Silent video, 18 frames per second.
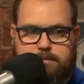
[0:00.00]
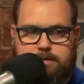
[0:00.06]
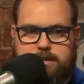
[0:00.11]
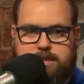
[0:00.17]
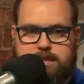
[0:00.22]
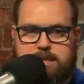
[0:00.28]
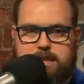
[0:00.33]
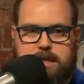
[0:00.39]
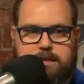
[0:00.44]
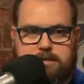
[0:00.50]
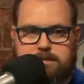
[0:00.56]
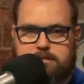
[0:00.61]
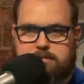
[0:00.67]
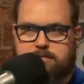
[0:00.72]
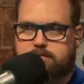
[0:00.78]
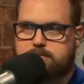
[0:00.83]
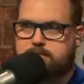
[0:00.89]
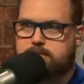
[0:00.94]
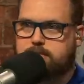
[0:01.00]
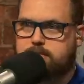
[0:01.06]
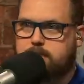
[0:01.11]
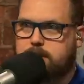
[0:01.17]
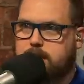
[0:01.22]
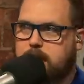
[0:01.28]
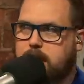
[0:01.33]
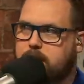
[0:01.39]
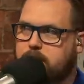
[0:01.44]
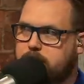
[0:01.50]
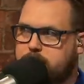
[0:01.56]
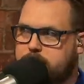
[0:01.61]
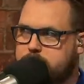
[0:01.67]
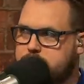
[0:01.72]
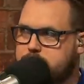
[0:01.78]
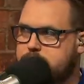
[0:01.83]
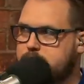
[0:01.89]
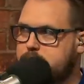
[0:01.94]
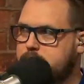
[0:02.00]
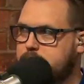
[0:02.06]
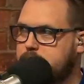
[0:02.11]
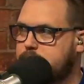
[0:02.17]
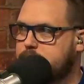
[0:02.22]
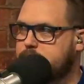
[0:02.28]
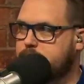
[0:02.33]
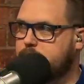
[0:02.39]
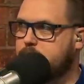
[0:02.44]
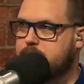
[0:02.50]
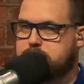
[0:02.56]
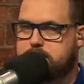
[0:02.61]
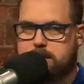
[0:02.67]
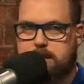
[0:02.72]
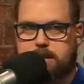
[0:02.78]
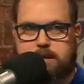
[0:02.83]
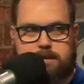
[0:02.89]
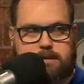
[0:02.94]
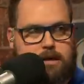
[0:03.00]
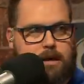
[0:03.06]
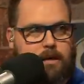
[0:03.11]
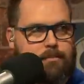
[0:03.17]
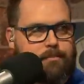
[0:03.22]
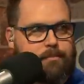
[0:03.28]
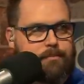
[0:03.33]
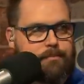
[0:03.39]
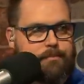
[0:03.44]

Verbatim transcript: 6 carries uh, plus in this game.